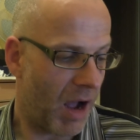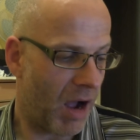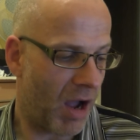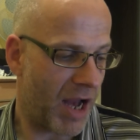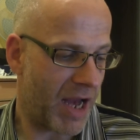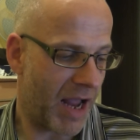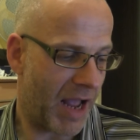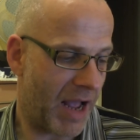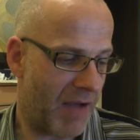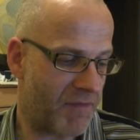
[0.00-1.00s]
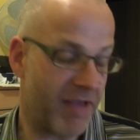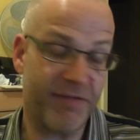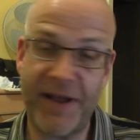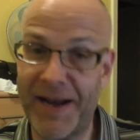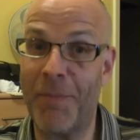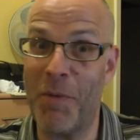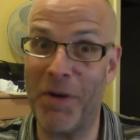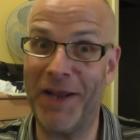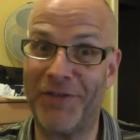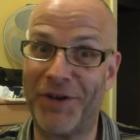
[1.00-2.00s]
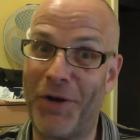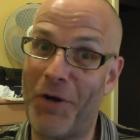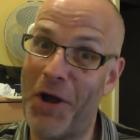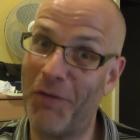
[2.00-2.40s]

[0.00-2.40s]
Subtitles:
I have sat down with my Lynx tonight.